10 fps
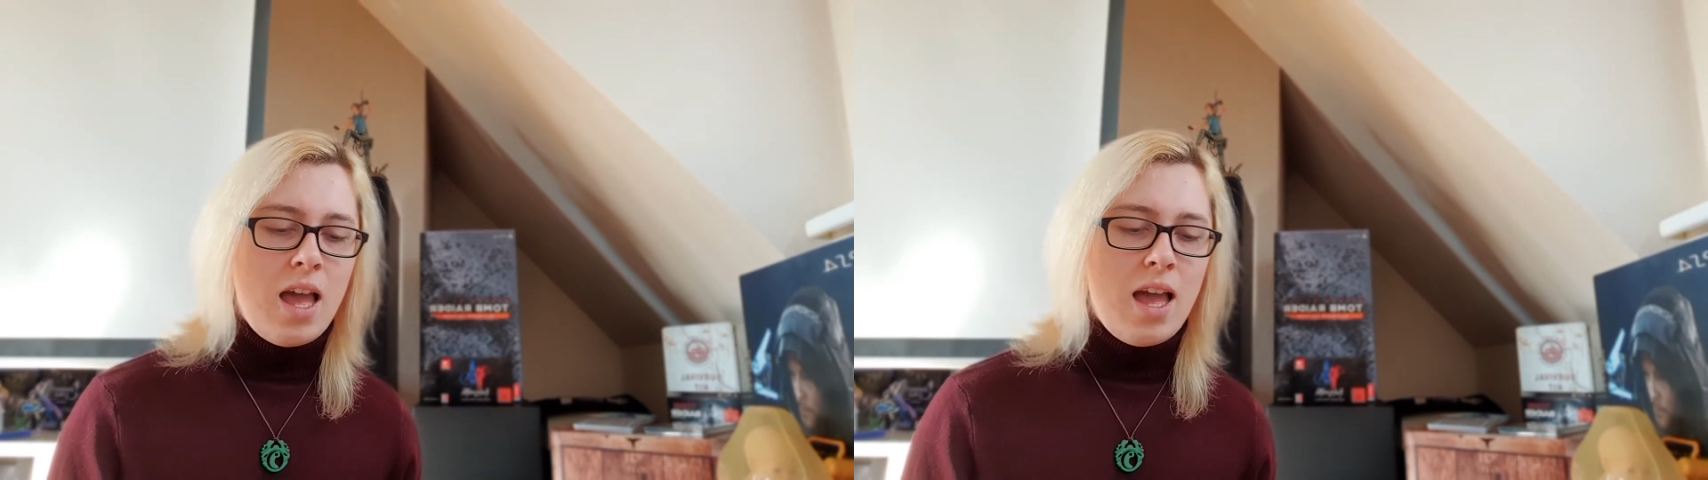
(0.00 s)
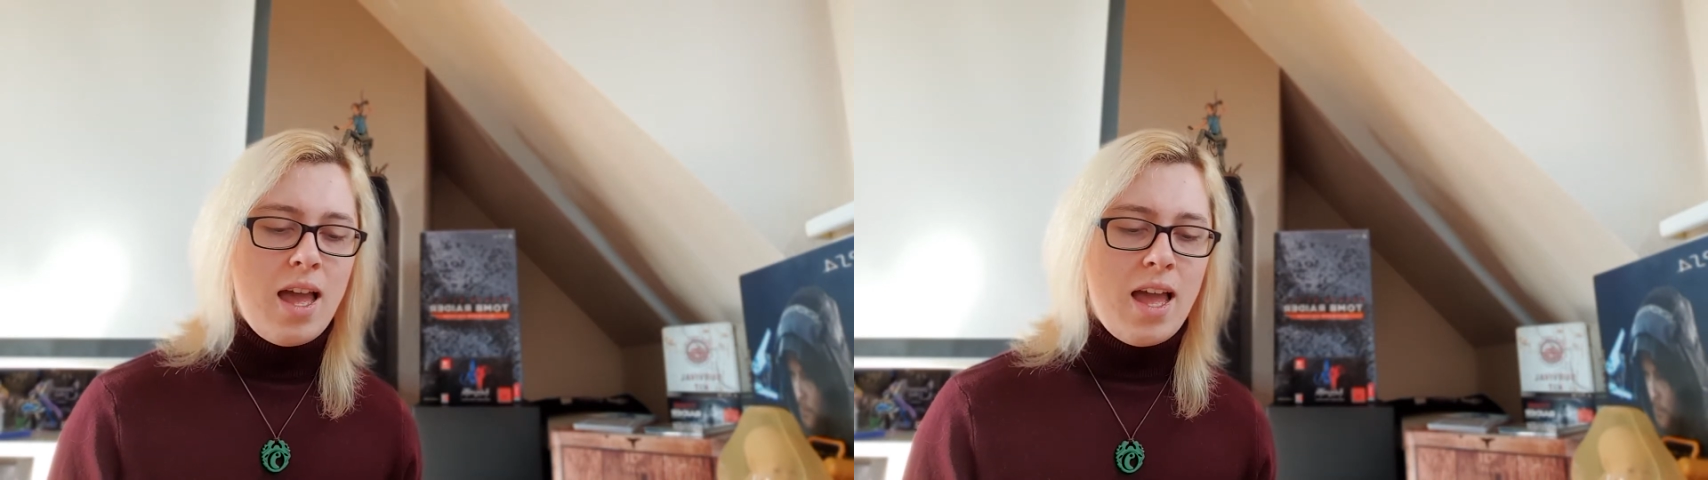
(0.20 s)

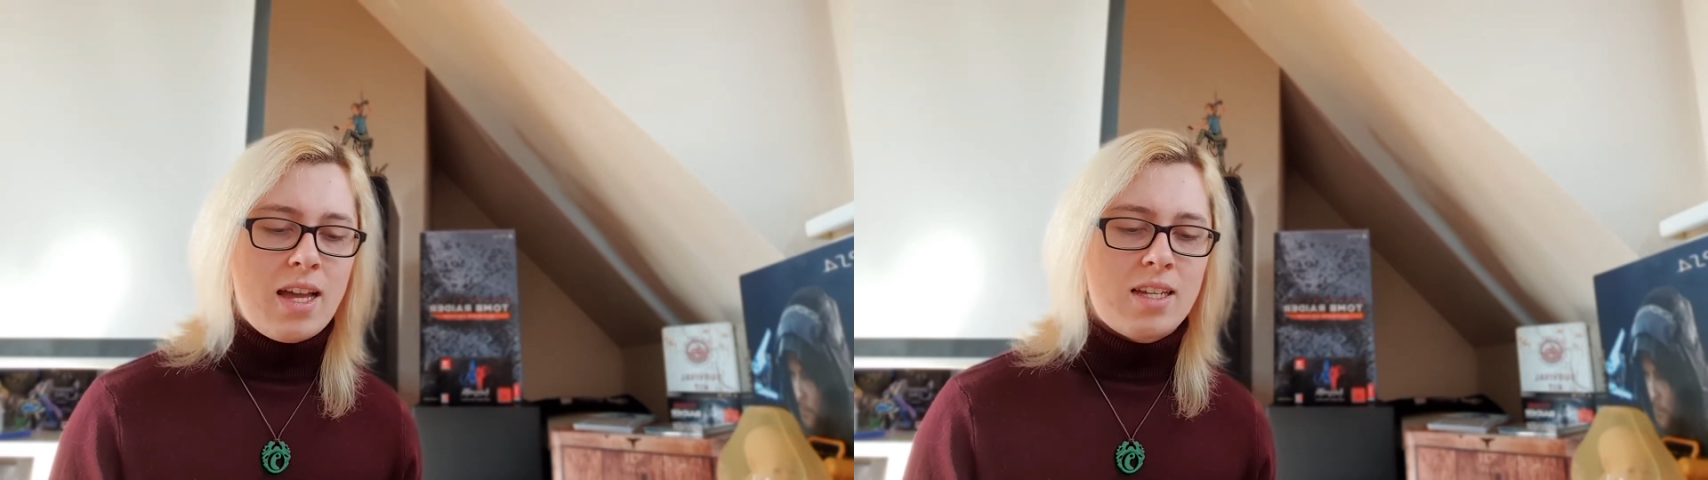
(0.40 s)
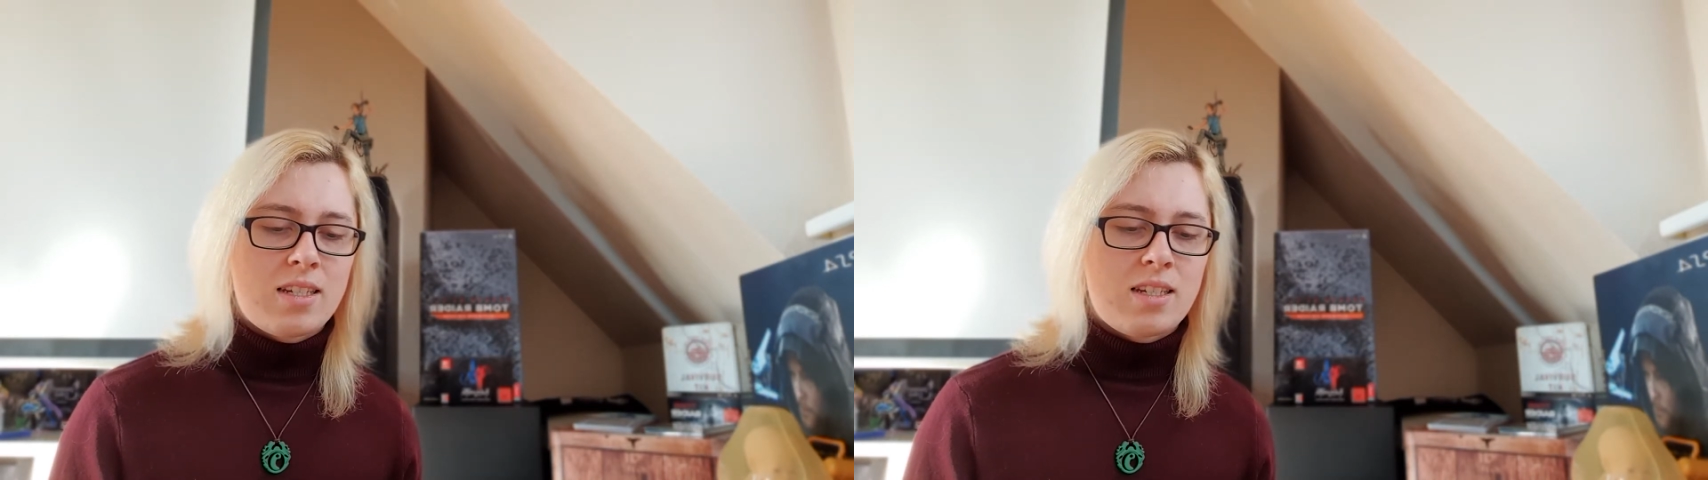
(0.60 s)

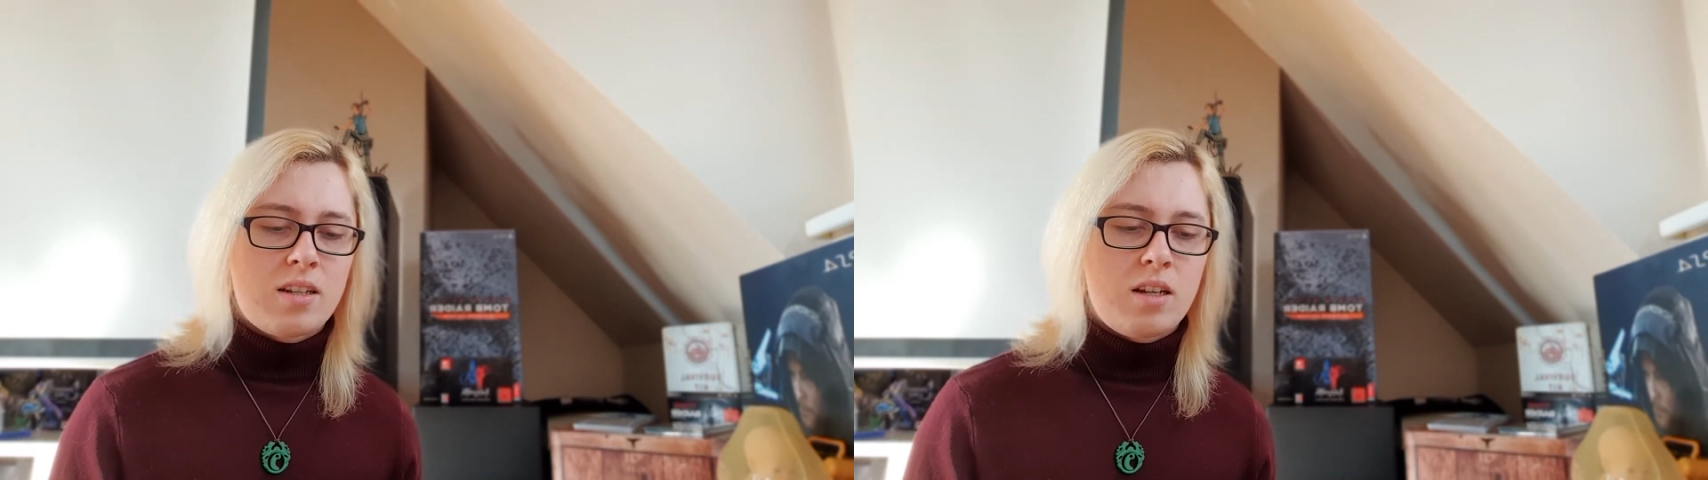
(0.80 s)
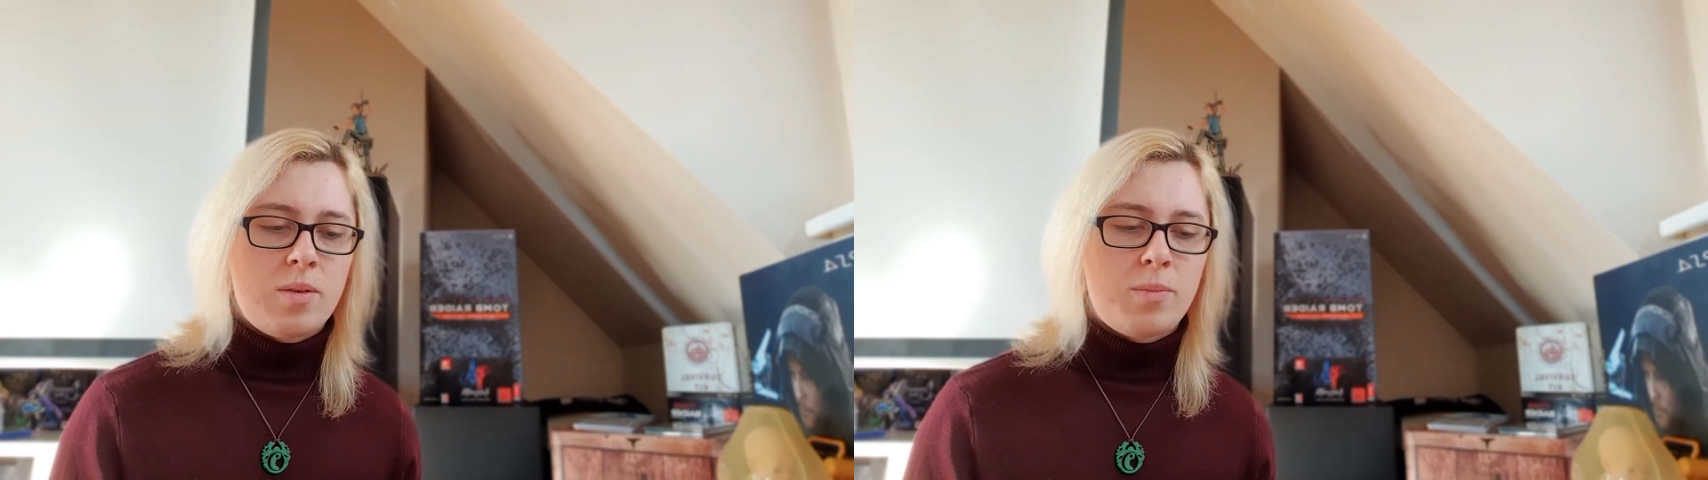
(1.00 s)
And
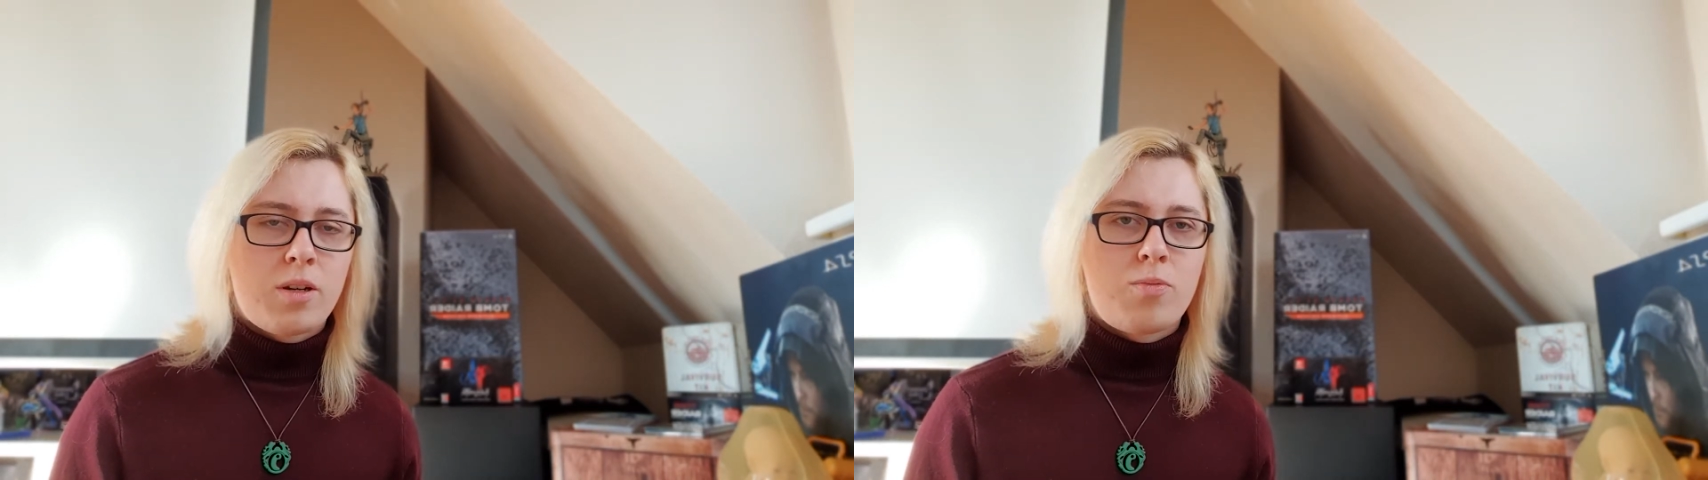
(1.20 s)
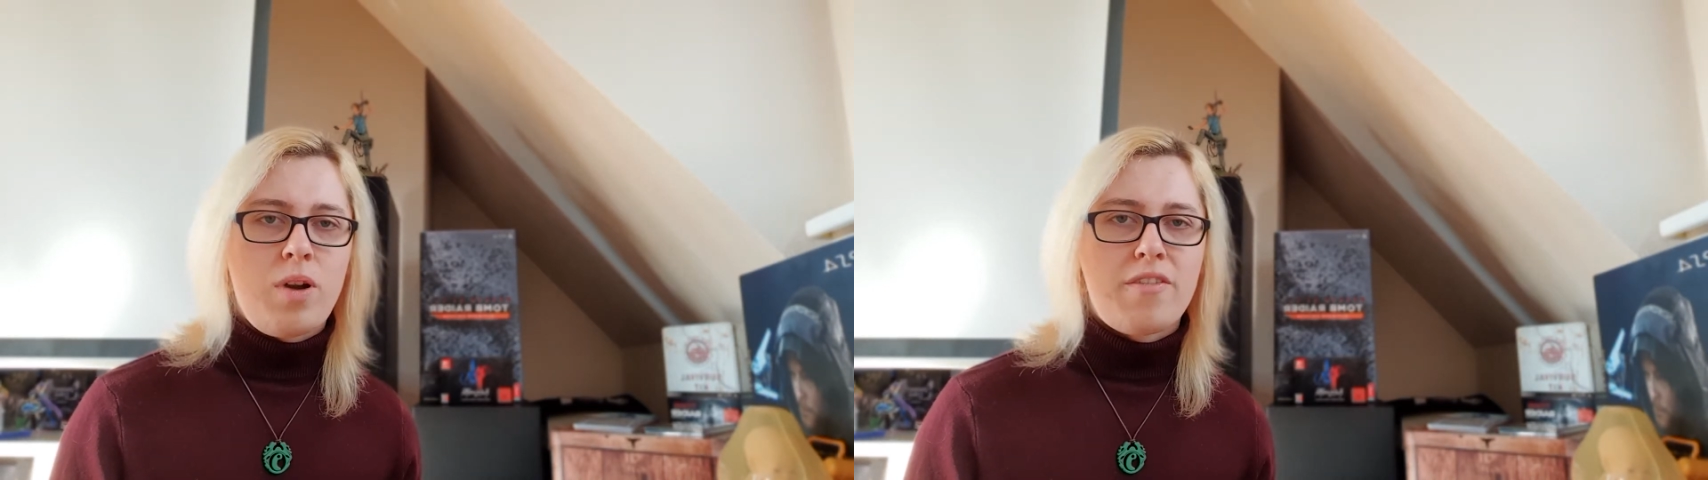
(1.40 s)
the
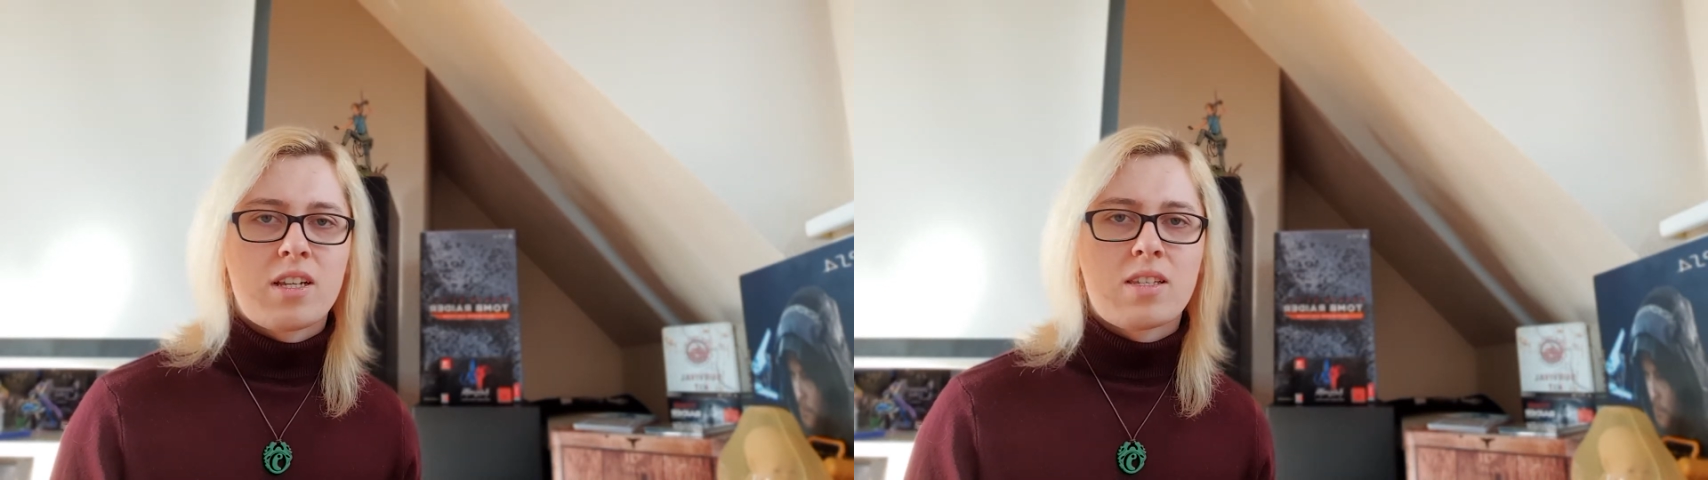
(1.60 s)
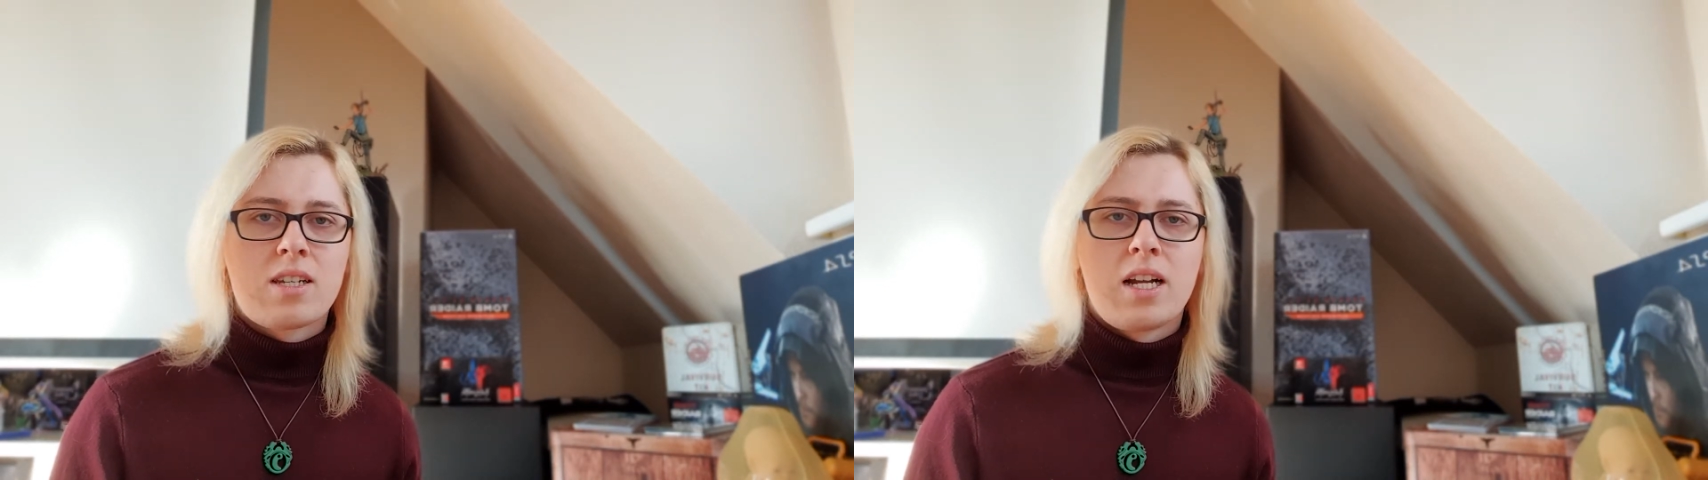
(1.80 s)
graphic
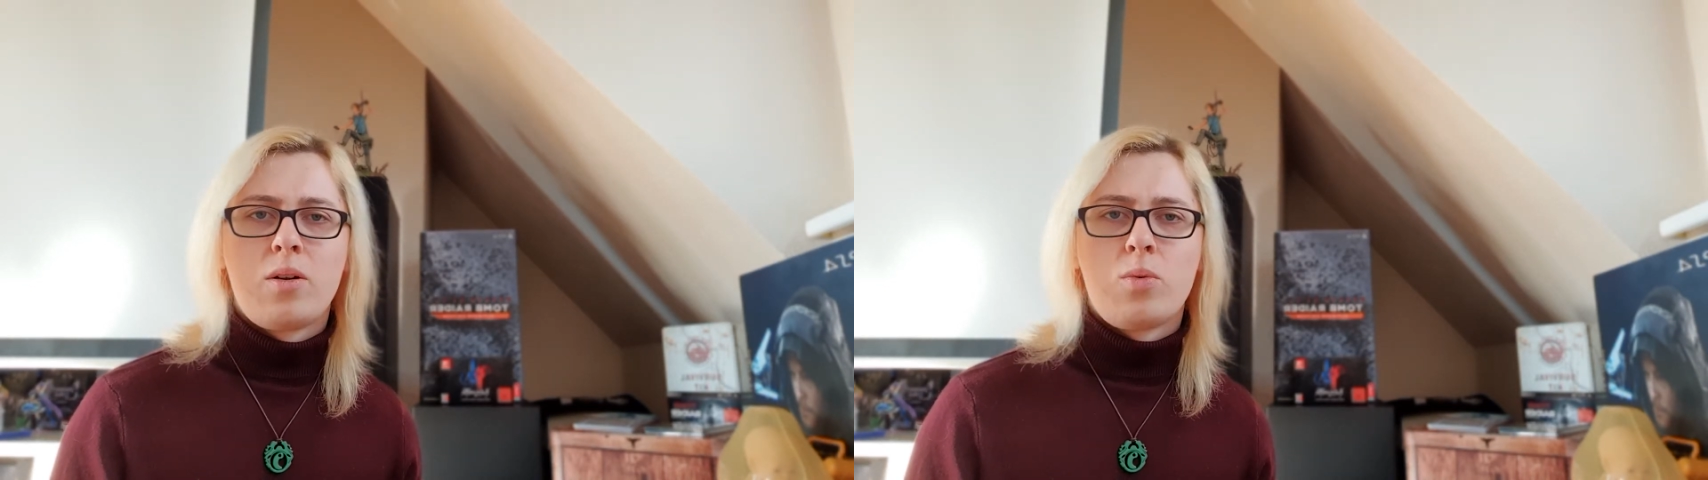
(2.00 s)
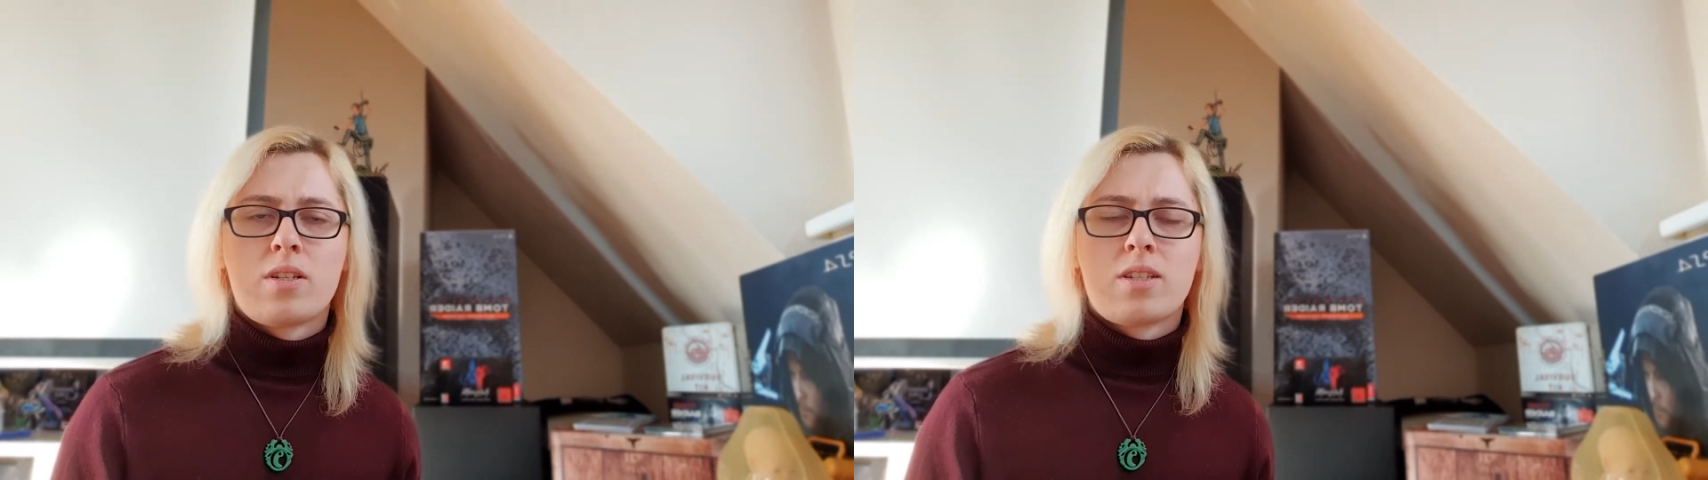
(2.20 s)
style
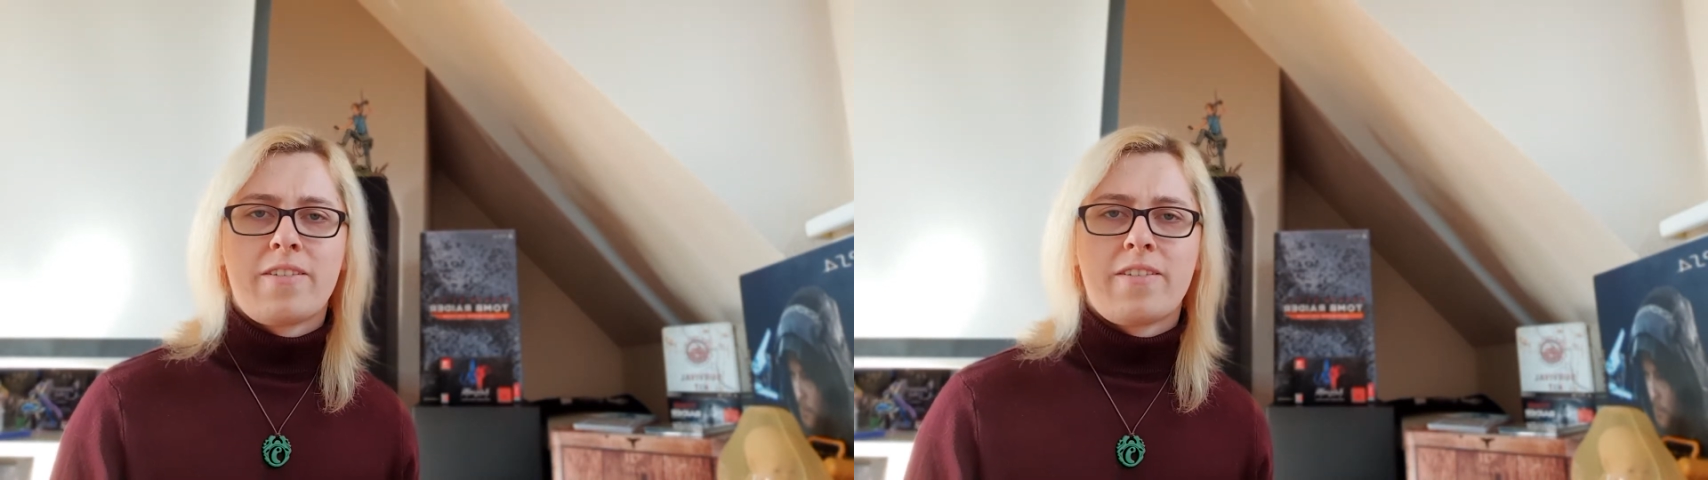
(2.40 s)
was